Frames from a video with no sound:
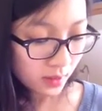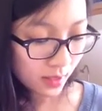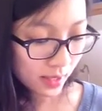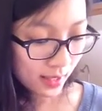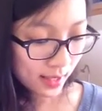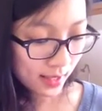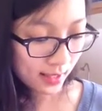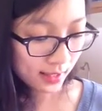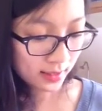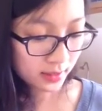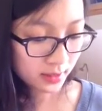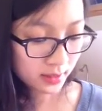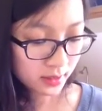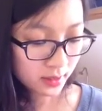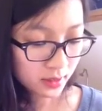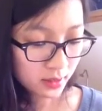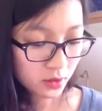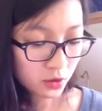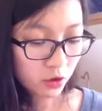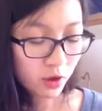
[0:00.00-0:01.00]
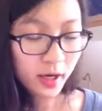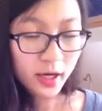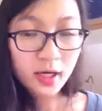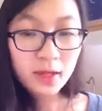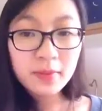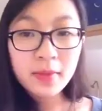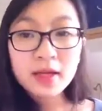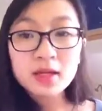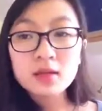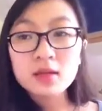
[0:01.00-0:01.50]
And try
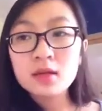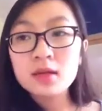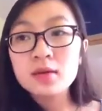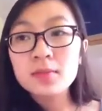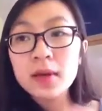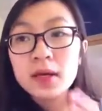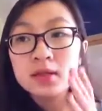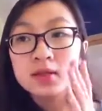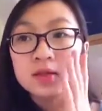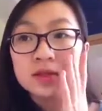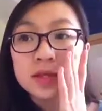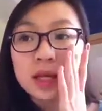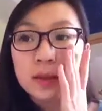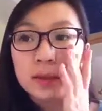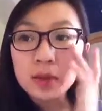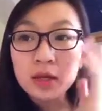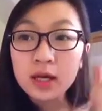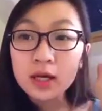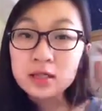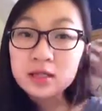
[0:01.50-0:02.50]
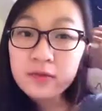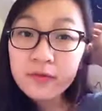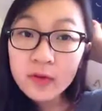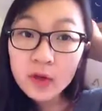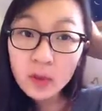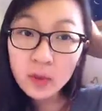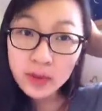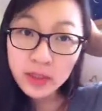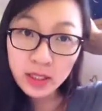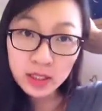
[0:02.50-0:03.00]
and make the personal statement as
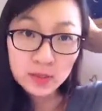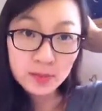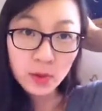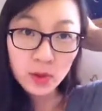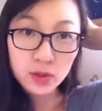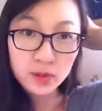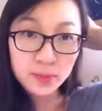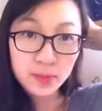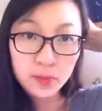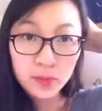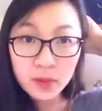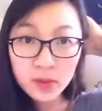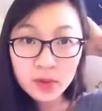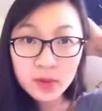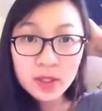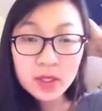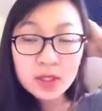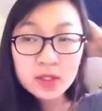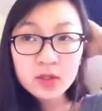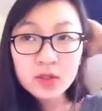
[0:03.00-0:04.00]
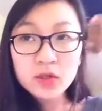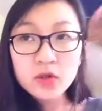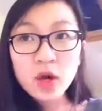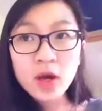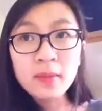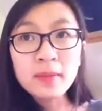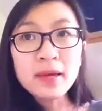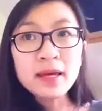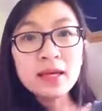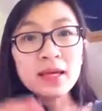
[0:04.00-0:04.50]
fluent as possible. So try
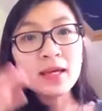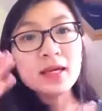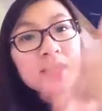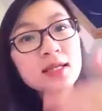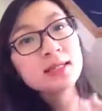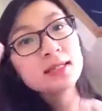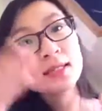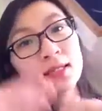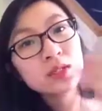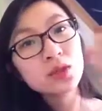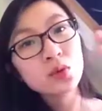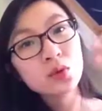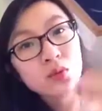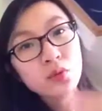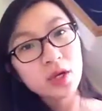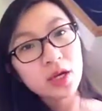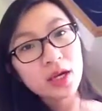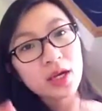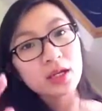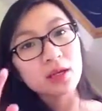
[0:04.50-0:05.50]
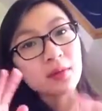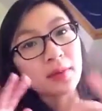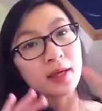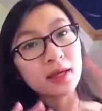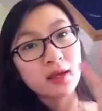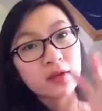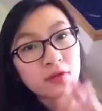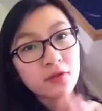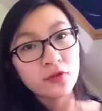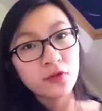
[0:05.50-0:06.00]
and make it easy to read and
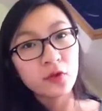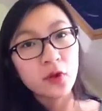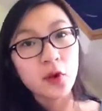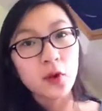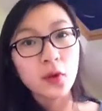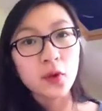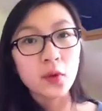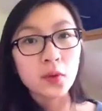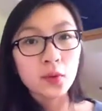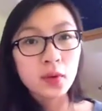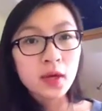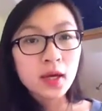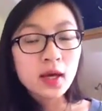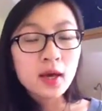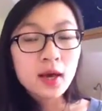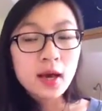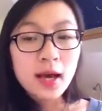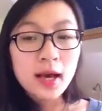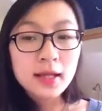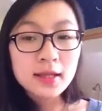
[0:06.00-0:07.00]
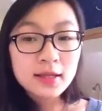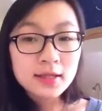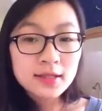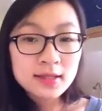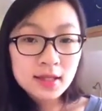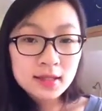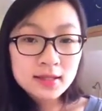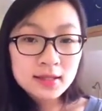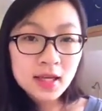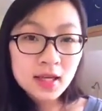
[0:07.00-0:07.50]
make it flow. And this
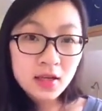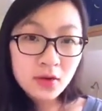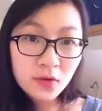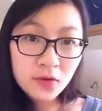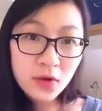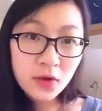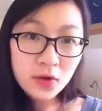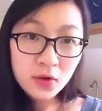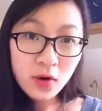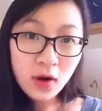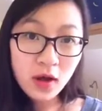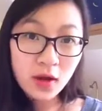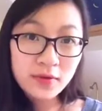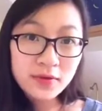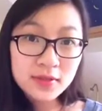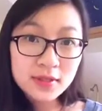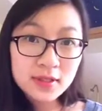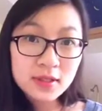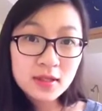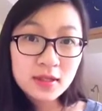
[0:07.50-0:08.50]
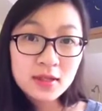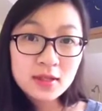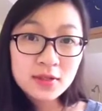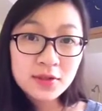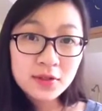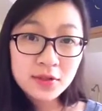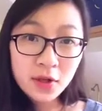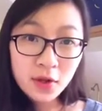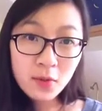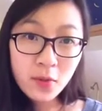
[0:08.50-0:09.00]
does take a few drafts,
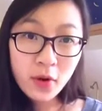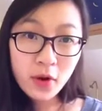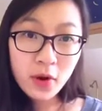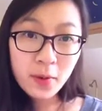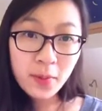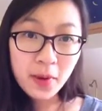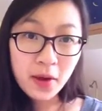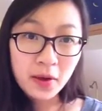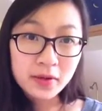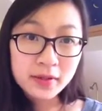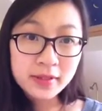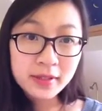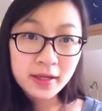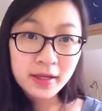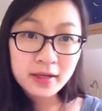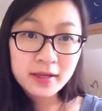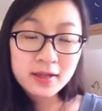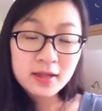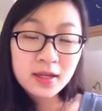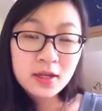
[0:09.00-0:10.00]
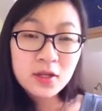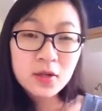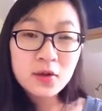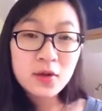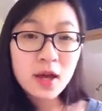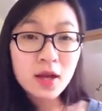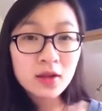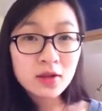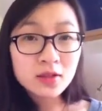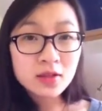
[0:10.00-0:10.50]
so don't worry about it. You'll
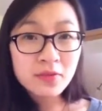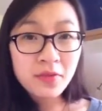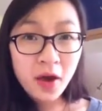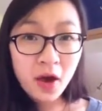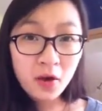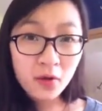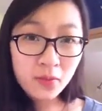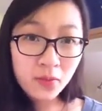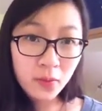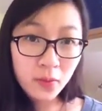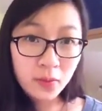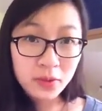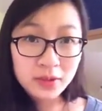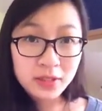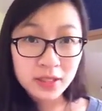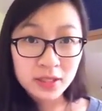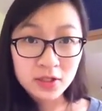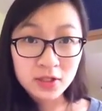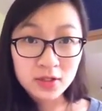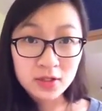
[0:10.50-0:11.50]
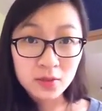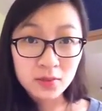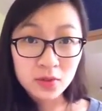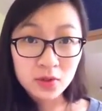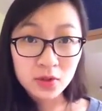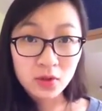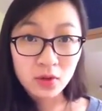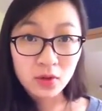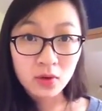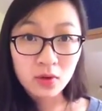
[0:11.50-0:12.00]
get lots of help from your teachers, I'm
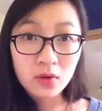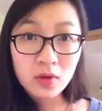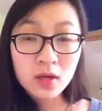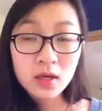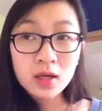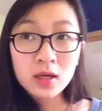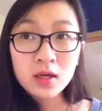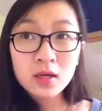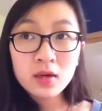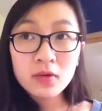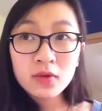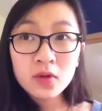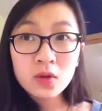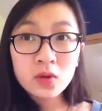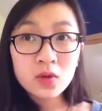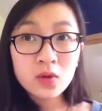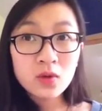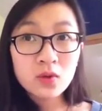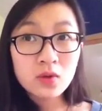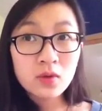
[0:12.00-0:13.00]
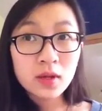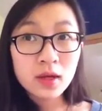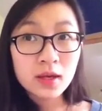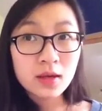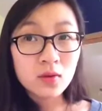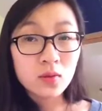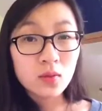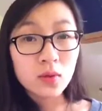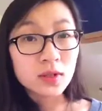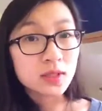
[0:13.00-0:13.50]
sure. If you
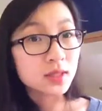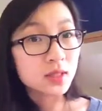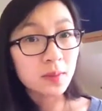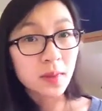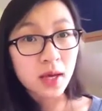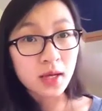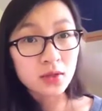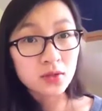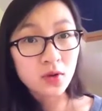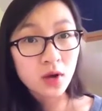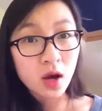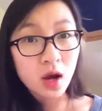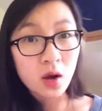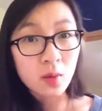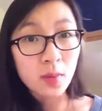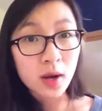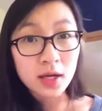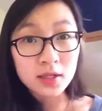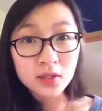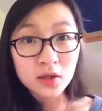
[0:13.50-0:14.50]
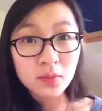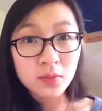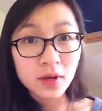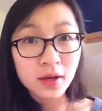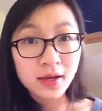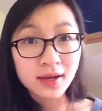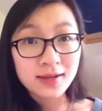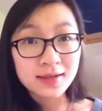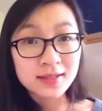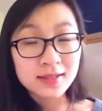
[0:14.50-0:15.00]
want some extra help, I don't
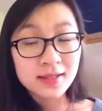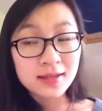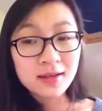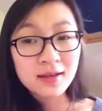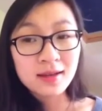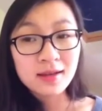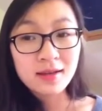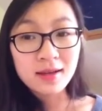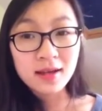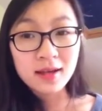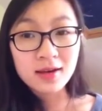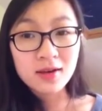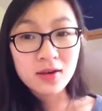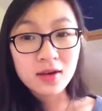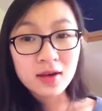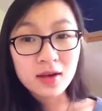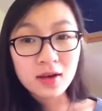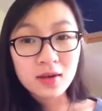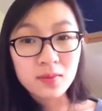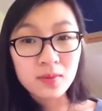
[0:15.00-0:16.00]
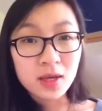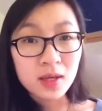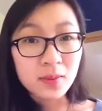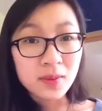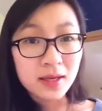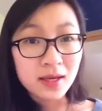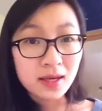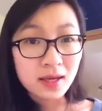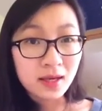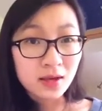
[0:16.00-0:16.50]
mind
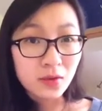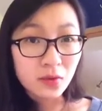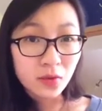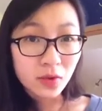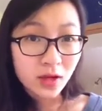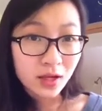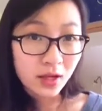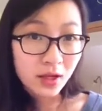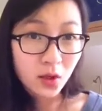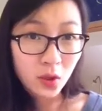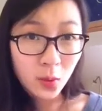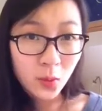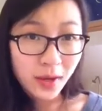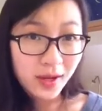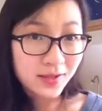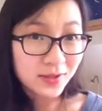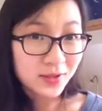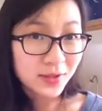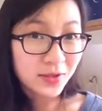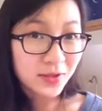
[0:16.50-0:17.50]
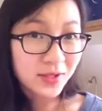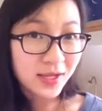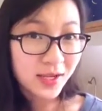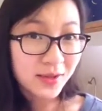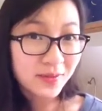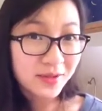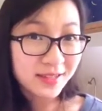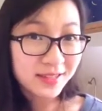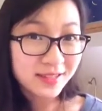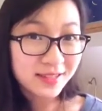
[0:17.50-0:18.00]
maybe reading your personal
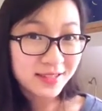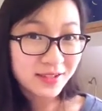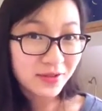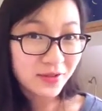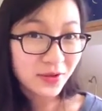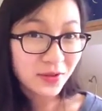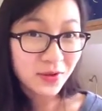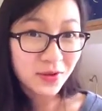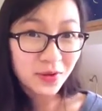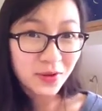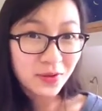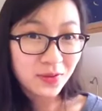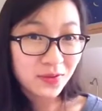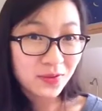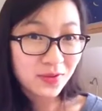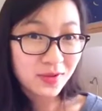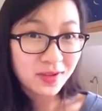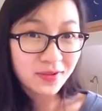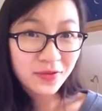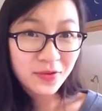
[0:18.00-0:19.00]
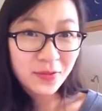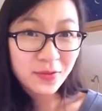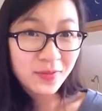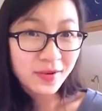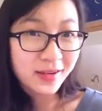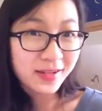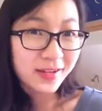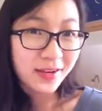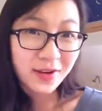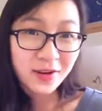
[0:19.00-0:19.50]
statements if you
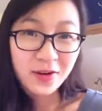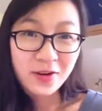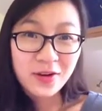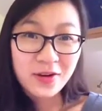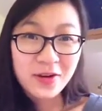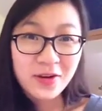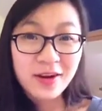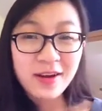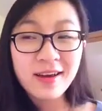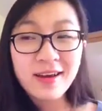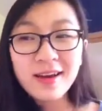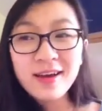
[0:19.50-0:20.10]
mind, I don't know.